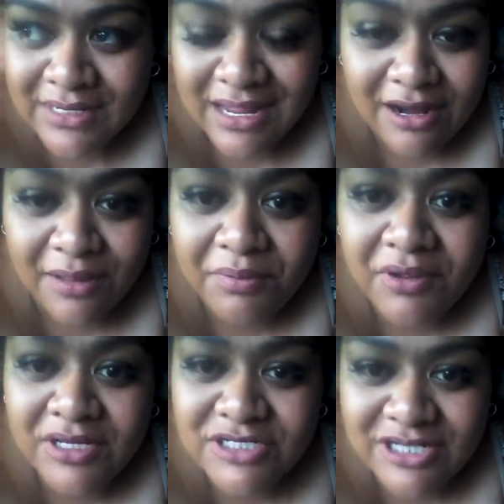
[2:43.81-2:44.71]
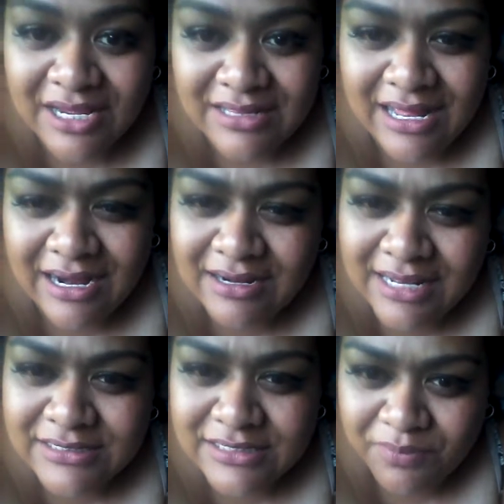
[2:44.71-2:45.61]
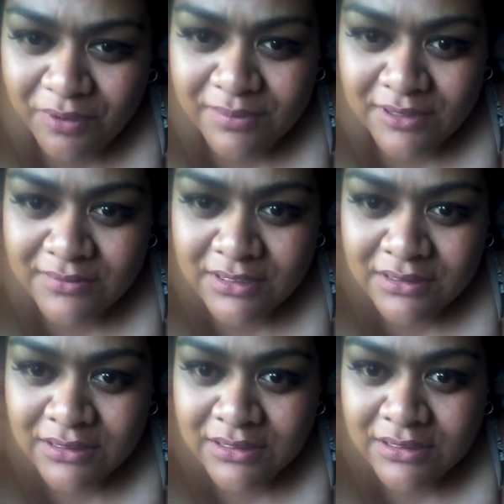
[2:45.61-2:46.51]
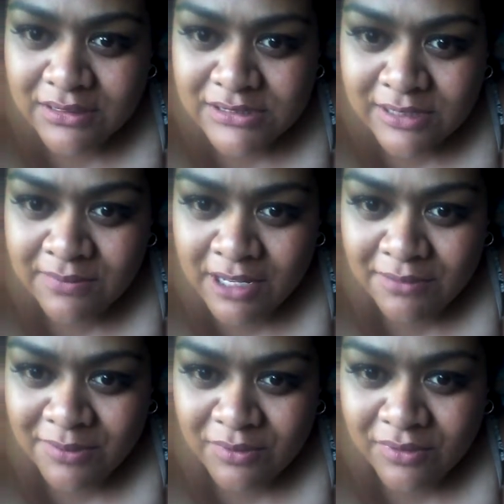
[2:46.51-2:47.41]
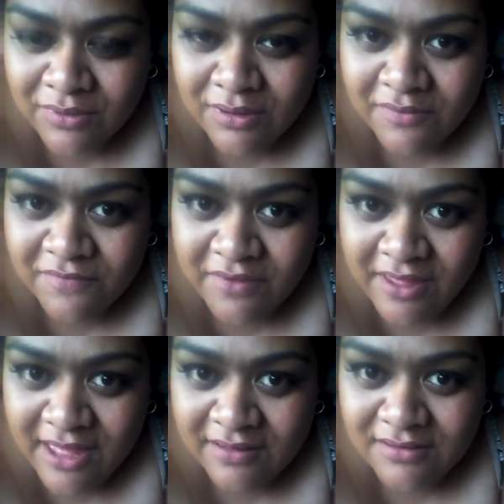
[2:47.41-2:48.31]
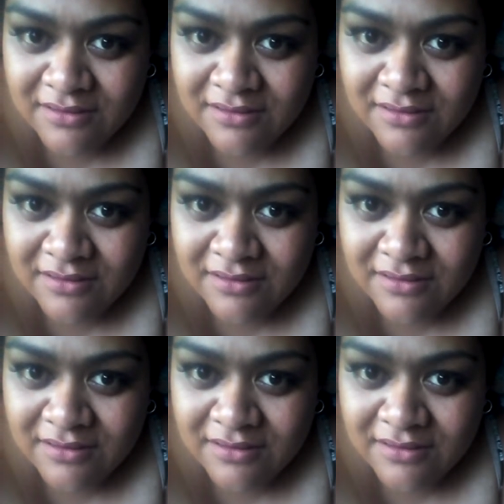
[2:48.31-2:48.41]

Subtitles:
And I appreciate that, and that's the problem. Some young people forget